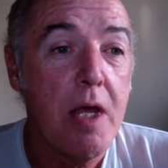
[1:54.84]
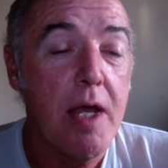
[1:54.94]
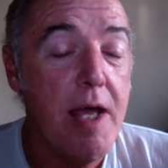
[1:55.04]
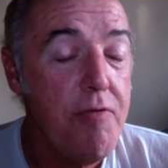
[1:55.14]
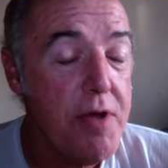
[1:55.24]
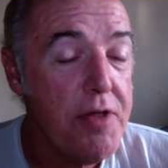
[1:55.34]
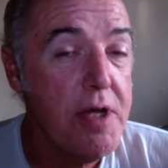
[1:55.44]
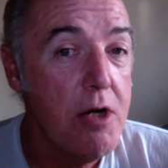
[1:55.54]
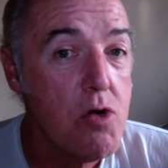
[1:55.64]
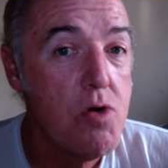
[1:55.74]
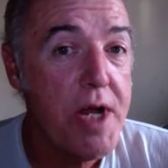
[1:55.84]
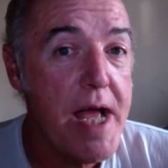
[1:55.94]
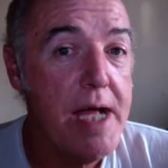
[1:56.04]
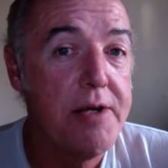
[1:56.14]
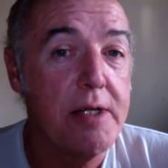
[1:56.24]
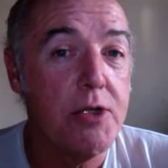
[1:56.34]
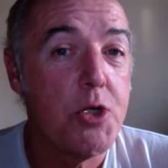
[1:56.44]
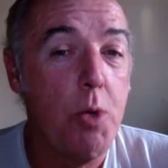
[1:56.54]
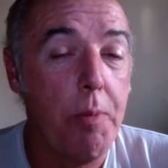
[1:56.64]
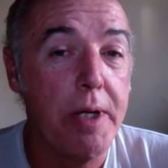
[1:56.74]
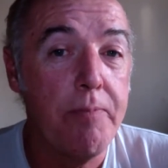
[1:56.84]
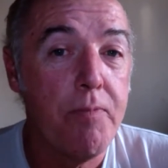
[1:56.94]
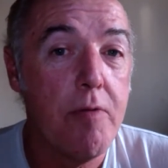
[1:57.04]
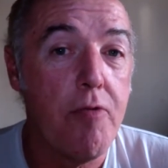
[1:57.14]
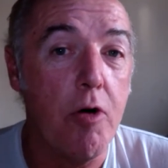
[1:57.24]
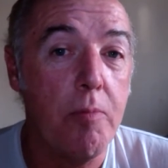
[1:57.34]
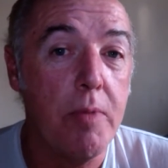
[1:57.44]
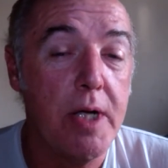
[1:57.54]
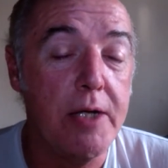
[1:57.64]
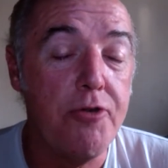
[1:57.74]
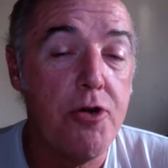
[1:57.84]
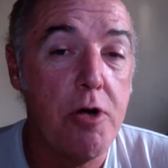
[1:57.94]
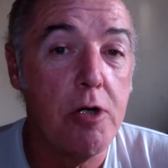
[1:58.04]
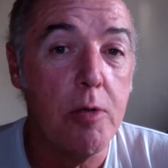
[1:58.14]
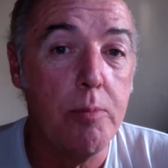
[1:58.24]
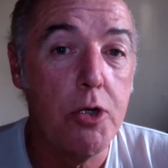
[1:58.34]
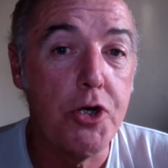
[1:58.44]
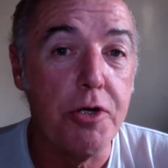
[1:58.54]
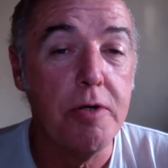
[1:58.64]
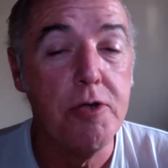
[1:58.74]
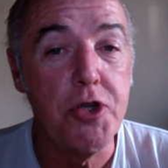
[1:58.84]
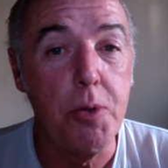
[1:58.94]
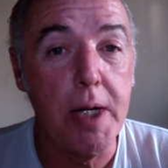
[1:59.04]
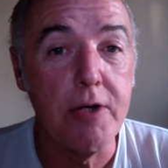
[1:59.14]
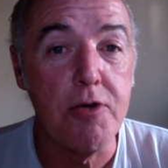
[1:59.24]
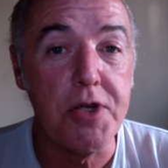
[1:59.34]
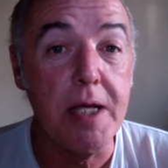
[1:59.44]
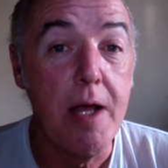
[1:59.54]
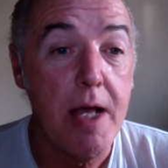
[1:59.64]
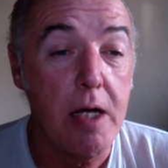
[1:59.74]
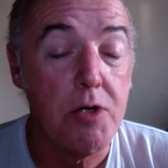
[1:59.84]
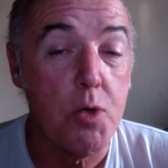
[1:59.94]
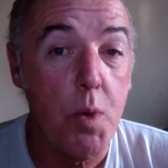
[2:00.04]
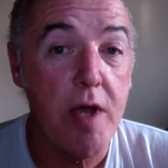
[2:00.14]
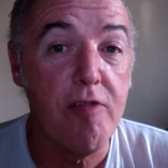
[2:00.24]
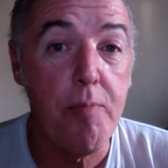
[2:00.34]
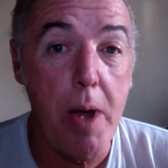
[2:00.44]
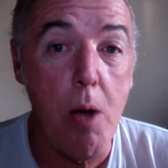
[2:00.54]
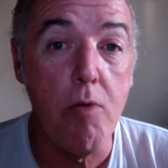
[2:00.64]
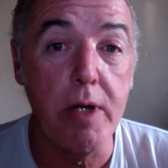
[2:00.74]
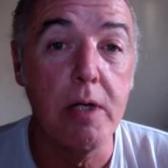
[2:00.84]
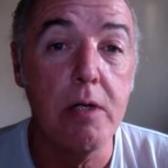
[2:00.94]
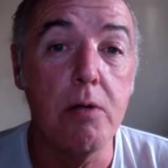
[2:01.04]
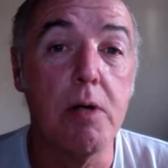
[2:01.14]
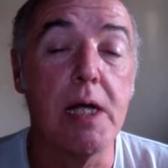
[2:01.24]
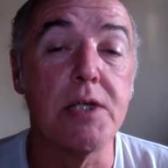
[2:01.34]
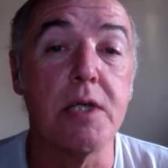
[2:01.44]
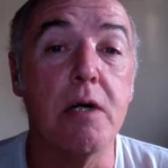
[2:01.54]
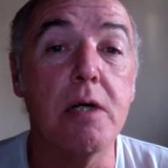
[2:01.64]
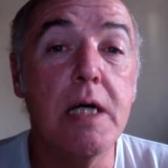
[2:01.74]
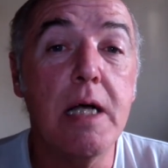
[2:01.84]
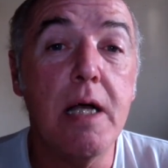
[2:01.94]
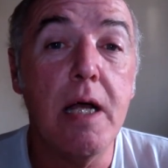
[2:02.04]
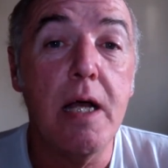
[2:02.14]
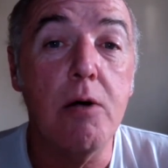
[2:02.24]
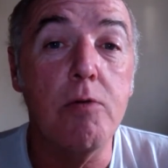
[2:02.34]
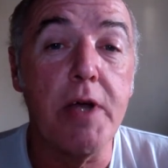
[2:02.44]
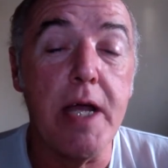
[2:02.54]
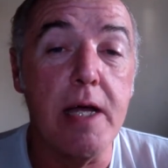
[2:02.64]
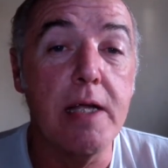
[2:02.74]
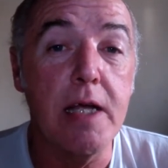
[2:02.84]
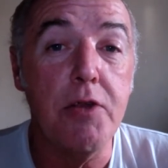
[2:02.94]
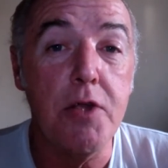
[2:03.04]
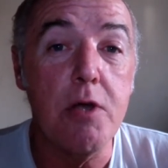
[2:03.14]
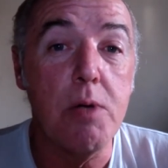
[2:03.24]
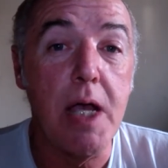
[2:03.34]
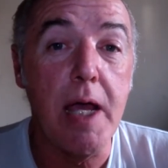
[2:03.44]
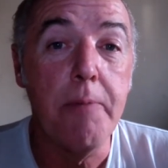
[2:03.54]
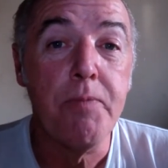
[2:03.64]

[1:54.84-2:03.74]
if you're thinking of going ahead and swapping from internal combustion to electricity as a way of powering your classic car over here in the UK,